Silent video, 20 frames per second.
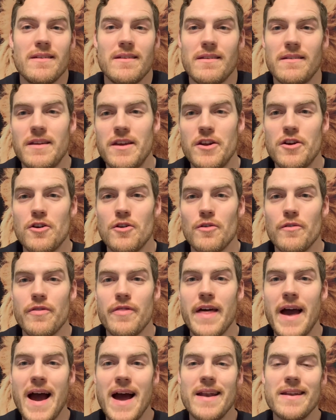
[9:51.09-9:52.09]

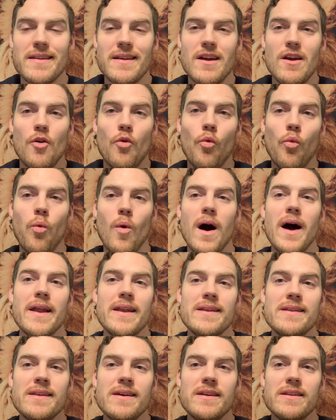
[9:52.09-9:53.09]
that
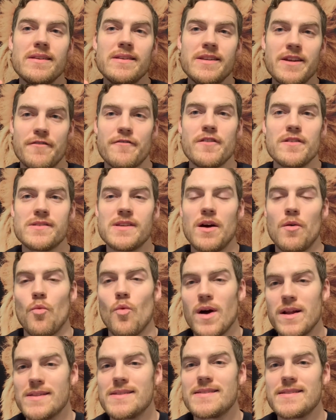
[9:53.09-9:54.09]
one difference, that
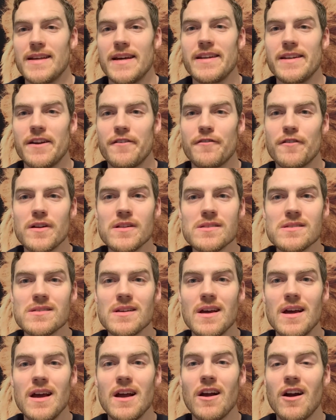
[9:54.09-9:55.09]
one slight difference
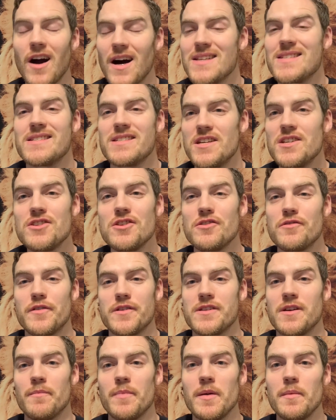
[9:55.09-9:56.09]
causes issues for
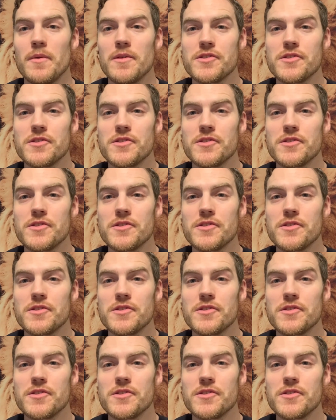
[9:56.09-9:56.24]
some people.